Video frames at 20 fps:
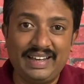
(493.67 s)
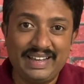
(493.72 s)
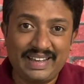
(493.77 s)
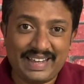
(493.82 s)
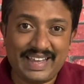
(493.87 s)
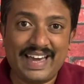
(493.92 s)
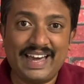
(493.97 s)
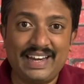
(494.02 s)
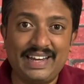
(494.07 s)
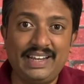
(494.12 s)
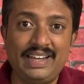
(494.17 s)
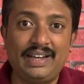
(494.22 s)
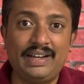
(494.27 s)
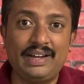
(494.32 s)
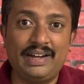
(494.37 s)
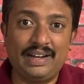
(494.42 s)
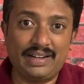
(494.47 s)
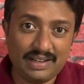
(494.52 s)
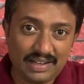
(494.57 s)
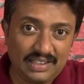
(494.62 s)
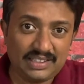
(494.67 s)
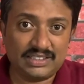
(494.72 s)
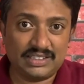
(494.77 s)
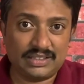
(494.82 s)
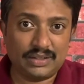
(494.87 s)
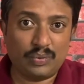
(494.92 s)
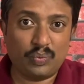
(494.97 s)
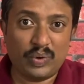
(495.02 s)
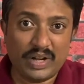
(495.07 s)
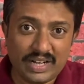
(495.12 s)
carry at least
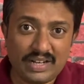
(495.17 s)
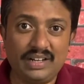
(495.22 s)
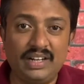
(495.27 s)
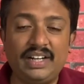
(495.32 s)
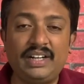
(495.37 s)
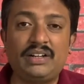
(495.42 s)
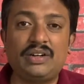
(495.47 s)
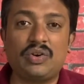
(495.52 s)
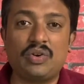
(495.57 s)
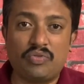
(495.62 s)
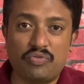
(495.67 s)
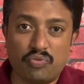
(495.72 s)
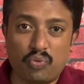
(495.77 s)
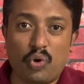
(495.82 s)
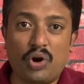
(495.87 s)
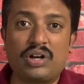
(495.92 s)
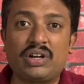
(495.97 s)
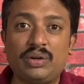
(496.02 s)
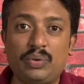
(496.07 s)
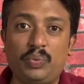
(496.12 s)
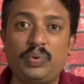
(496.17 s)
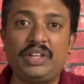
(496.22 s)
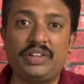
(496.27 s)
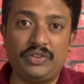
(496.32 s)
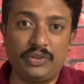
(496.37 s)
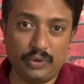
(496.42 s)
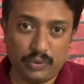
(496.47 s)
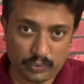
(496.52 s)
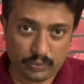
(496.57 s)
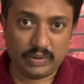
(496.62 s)
1 liter of water with
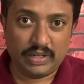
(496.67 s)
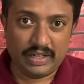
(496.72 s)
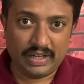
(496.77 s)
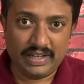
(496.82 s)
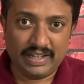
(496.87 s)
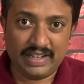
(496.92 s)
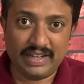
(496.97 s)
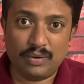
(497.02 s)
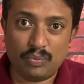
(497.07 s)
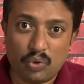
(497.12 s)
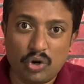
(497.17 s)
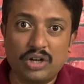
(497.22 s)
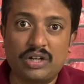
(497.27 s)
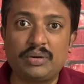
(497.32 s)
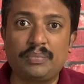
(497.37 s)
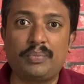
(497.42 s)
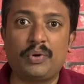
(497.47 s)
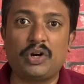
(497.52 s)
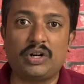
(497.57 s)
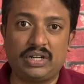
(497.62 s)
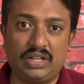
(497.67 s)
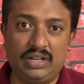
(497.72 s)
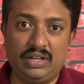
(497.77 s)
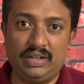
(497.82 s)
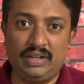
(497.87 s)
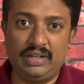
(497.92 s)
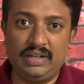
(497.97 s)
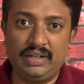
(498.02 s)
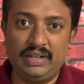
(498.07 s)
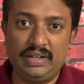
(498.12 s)
you in a water bottle.
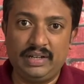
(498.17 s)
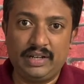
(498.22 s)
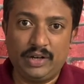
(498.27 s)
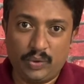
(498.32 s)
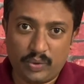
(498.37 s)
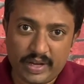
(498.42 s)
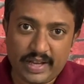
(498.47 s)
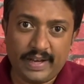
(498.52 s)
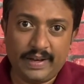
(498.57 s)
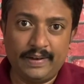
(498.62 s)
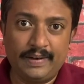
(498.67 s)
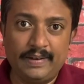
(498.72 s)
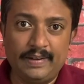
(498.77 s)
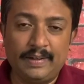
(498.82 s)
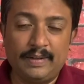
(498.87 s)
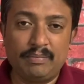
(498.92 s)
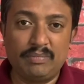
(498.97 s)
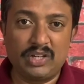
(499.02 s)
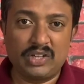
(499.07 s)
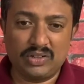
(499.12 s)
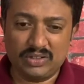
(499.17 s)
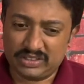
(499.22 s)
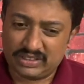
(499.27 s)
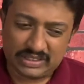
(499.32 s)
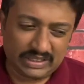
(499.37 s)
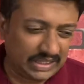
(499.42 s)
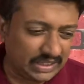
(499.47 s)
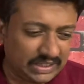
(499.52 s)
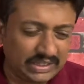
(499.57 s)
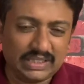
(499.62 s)
Okay?
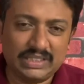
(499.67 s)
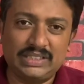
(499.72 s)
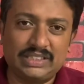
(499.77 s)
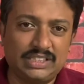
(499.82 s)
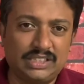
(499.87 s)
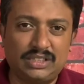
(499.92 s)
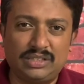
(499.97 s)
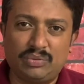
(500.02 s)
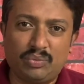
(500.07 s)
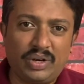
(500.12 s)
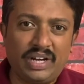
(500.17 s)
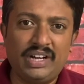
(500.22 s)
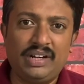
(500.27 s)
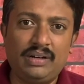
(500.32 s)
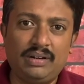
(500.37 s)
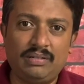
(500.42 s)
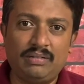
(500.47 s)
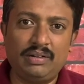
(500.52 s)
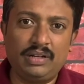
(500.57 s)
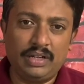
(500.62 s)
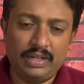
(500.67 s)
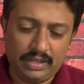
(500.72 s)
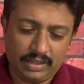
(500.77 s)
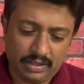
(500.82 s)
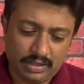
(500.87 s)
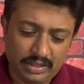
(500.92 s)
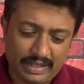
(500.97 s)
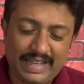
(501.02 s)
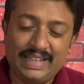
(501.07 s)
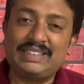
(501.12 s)
Because this is one
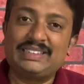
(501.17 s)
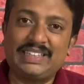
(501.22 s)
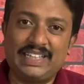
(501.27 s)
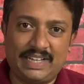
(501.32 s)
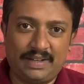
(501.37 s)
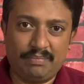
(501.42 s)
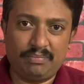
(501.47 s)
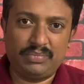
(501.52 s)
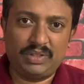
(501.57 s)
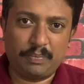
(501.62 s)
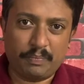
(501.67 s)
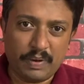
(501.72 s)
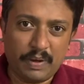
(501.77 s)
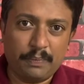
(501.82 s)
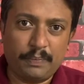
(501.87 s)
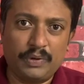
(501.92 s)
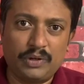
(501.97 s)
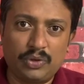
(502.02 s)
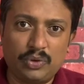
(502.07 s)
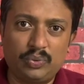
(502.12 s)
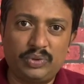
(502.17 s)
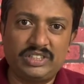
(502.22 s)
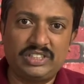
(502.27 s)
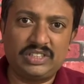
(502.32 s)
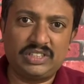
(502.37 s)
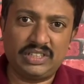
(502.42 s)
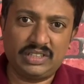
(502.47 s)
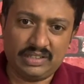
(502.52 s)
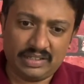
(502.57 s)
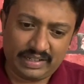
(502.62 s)
exam, the paper 2,
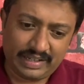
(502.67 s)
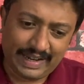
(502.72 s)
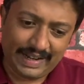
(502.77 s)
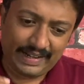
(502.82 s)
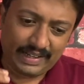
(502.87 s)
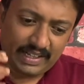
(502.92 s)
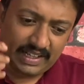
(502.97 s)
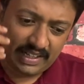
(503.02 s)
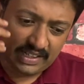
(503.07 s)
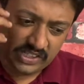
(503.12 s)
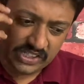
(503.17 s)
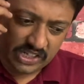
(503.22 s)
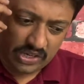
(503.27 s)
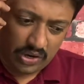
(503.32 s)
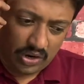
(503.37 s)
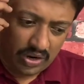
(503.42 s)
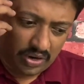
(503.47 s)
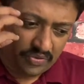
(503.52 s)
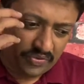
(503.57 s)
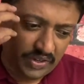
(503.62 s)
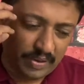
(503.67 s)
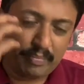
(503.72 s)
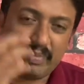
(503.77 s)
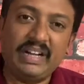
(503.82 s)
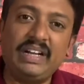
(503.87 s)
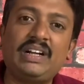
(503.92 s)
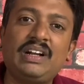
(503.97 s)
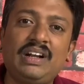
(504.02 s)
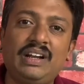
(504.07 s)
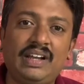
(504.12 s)
which entails a lot of your
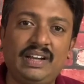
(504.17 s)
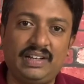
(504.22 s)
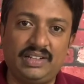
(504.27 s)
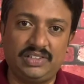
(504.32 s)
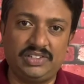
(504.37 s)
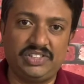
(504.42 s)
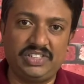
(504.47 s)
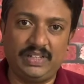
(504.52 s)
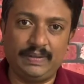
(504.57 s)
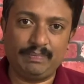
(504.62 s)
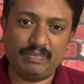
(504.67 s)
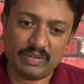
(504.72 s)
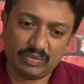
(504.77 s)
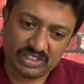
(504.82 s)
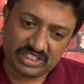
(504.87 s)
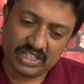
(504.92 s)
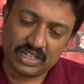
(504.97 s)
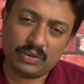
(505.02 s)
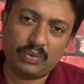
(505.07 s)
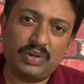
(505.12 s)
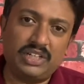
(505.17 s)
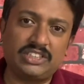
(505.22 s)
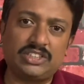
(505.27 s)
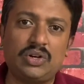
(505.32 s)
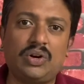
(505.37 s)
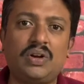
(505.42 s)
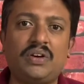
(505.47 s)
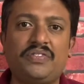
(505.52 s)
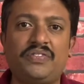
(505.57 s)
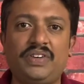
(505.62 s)
mental energy, which requires a
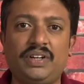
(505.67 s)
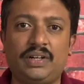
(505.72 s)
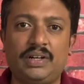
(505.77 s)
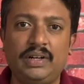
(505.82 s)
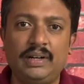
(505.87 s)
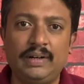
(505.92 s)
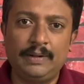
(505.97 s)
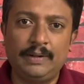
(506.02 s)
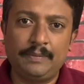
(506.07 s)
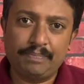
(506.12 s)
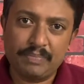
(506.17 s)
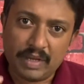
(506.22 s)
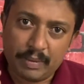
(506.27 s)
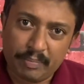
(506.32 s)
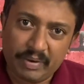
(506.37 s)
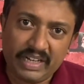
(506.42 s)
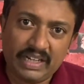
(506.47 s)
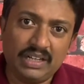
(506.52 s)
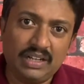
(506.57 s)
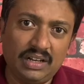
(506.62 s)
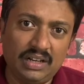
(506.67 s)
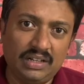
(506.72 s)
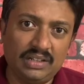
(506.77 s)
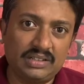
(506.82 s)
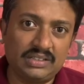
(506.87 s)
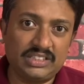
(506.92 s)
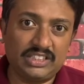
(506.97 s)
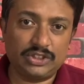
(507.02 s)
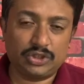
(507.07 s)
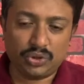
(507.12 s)
lot of your mental
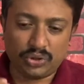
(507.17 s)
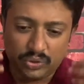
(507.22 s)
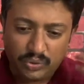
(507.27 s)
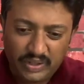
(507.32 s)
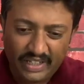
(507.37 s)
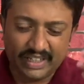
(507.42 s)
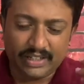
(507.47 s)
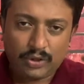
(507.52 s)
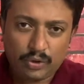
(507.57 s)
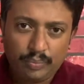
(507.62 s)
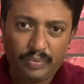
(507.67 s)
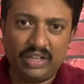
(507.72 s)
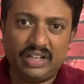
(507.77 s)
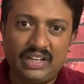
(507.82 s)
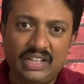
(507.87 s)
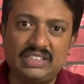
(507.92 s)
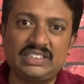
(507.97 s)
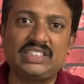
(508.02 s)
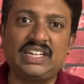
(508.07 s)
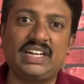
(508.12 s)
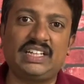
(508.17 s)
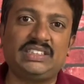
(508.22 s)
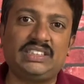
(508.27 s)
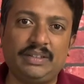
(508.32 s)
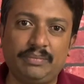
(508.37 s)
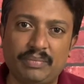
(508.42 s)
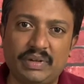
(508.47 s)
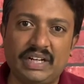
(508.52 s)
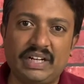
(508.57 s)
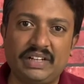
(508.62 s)
energy. So you need to be
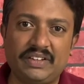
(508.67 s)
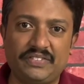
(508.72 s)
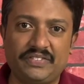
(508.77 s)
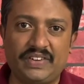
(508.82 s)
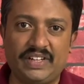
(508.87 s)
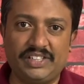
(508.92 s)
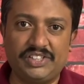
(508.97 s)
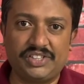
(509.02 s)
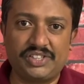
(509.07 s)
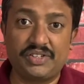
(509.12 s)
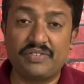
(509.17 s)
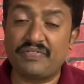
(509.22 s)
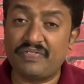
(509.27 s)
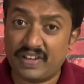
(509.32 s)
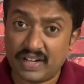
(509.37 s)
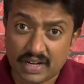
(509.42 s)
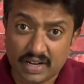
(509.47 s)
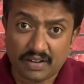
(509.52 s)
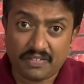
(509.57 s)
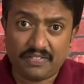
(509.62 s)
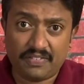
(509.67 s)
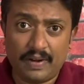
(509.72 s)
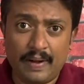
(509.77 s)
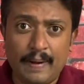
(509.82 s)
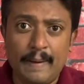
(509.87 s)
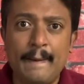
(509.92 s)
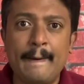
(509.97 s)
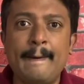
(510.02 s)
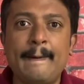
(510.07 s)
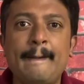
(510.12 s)
recharging, my dear friends. Fair enough?
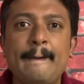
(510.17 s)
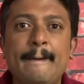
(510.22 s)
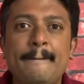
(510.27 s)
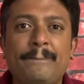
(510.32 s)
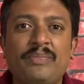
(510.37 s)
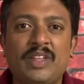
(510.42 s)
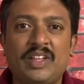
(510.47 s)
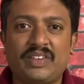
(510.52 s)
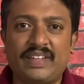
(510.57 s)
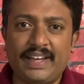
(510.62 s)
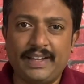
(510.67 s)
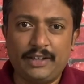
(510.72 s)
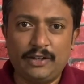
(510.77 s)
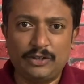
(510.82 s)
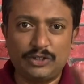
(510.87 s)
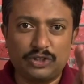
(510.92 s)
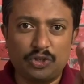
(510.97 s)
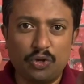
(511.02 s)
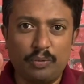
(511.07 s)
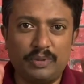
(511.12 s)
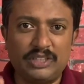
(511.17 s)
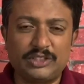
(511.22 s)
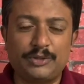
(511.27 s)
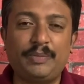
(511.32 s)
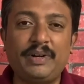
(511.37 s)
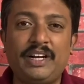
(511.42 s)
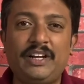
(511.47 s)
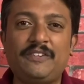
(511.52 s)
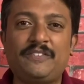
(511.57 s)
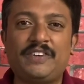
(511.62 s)
Thank you so much,
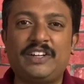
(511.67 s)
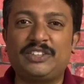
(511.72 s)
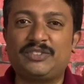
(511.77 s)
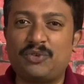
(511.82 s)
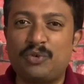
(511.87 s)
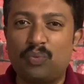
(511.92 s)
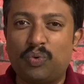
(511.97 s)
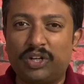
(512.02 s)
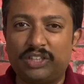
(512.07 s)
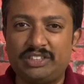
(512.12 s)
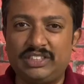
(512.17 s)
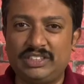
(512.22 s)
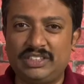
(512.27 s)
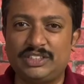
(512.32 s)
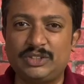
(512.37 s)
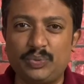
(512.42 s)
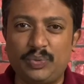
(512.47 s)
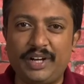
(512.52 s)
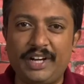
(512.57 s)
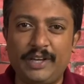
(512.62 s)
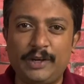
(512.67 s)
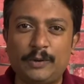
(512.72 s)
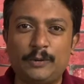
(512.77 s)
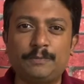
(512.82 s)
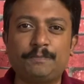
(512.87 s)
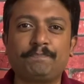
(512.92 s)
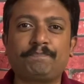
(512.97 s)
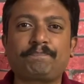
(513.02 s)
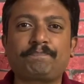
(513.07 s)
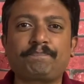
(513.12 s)
my dear friends, for watching this
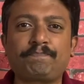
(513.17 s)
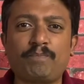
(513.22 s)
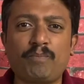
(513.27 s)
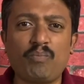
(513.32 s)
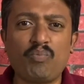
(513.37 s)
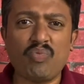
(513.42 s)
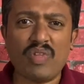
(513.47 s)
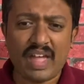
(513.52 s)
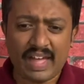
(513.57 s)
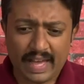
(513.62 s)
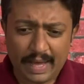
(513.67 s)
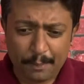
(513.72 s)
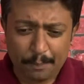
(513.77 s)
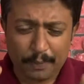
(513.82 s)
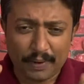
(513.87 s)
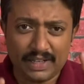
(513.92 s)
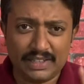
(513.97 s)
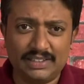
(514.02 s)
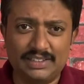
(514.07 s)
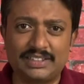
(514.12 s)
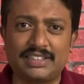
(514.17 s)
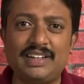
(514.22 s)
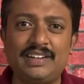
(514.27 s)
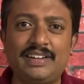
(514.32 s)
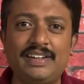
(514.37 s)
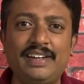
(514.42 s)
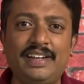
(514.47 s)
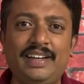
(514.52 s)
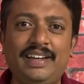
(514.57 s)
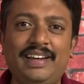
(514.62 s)
video. Apply this
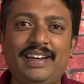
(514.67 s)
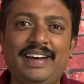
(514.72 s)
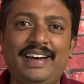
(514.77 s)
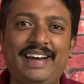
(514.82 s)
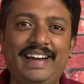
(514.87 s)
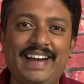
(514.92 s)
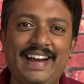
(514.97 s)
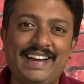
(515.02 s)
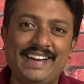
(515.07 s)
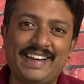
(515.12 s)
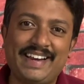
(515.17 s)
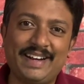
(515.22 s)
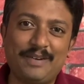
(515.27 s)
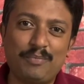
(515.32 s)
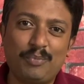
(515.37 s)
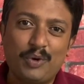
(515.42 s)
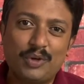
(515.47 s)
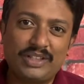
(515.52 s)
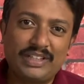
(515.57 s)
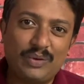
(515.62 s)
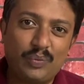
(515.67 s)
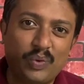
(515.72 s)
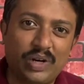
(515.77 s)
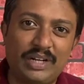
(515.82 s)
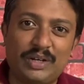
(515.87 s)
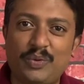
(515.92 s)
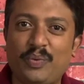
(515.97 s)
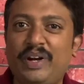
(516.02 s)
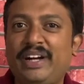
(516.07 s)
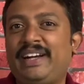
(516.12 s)
learning and get more than
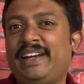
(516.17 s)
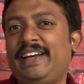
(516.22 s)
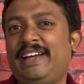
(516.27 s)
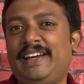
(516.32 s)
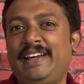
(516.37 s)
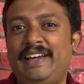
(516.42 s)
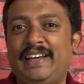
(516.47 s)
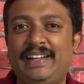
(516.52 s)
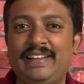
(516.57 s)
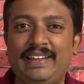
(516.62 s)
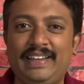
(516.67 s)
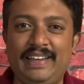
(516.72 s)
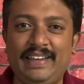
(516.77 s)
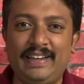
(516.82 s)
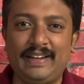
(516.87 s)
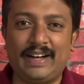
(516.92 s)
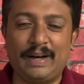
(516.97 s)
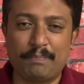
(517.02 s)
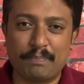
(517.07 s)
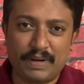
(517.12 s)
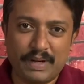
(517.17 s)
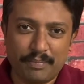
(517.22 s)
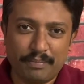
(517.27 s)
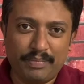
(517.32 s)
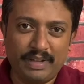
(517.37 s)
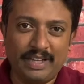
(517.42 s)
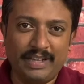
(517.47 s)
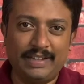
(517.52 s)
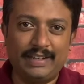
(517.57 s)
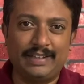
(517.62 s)
120 in the
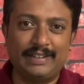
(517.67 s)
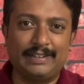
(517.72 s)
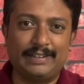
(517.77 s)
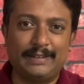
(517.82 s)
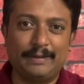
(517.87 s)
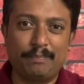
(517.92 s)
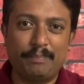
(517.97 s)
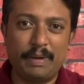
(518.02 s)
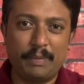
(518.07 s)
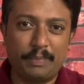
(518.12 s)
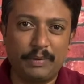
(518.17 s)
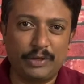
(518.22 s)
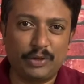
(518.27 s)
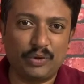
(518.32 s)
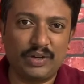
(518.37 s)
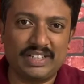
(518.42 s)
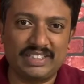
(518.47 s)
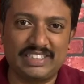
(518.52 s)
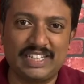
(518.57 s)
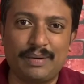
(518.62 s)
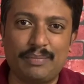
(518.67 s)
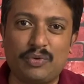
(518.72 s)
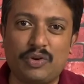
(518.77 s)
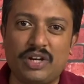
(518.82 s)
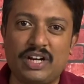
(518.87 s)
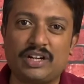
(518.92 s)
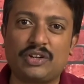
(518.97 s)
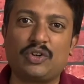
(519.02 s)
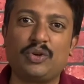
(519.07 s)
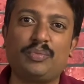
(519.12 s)
upcoming paper 2 exam on
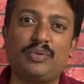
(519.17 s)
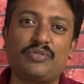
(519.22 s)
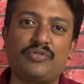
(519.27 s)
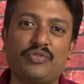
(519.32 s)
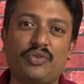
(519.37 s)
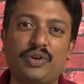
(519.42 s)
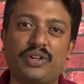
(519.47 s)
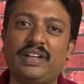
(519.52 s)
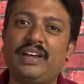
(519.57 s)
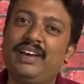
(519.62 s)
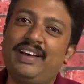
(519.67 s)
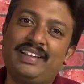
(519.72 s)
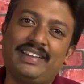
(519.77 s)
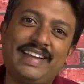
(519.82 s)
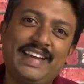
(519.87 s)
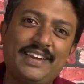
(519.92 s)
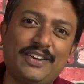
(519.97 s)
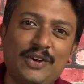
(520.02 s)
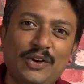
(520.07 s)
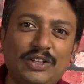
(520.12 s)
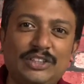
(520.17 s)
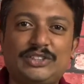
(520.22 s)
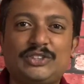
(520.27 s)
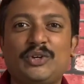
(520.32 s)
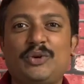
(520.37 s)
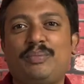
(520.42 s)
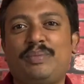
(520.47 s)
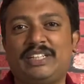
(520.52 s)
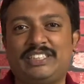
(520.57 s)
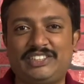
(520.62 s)
October 4th. Thank you all
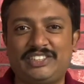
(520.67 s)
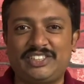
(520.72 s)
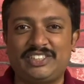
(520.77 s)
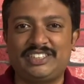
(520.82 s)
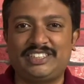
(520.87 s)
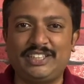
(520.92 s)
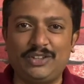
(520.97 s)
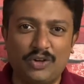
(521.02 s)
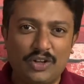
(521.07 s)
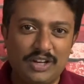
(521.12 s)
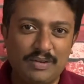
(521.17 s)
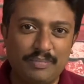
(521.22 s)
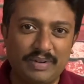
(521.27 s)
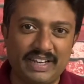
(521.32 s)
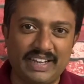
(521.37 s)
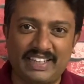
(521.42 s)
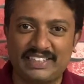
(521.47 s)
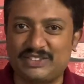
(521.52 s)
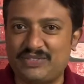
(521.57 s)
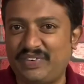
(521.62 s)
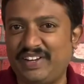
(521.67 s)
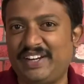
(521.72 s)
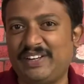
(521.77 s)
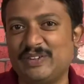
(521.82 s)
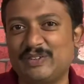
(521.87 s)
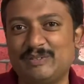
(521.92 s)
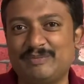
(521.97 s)
so much. See you all in my next video.